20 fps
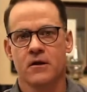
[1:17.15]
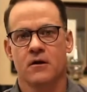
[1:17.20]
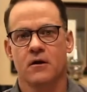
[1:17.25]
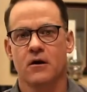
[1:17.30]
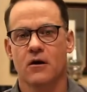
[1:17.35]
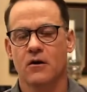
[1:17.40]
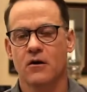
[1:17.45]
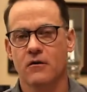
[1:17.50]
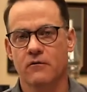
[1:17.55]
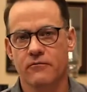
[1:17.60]

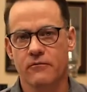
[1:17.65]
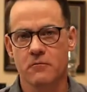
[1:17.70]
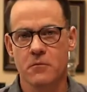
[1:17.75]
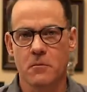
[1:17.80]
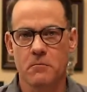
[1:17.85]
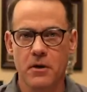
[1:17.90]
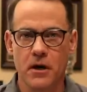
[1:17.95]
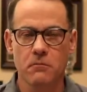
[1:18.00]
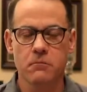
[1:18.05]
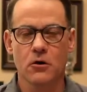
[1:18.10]
Uh, from a
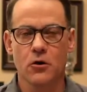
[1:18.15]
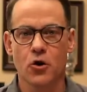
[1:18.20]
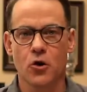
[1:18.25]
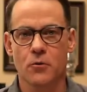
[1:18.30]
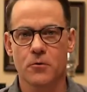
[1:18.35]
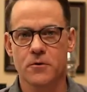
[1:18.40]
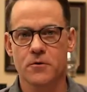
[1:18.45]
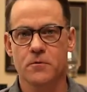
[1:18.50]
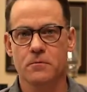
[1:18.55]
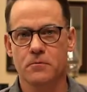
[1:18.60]
biblical
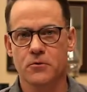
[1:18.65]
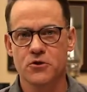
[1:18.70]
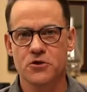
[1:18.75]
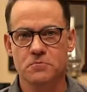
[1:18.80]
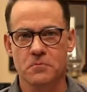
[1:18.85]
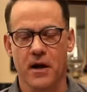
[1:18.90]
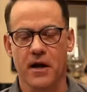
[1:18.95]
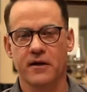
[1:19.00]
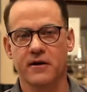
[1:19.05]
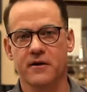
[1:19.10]

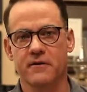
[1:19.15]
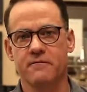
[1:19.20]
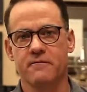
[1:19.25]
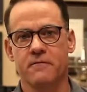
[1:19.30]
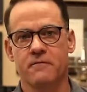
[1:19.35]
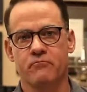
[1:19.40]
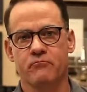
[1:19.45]
perspective,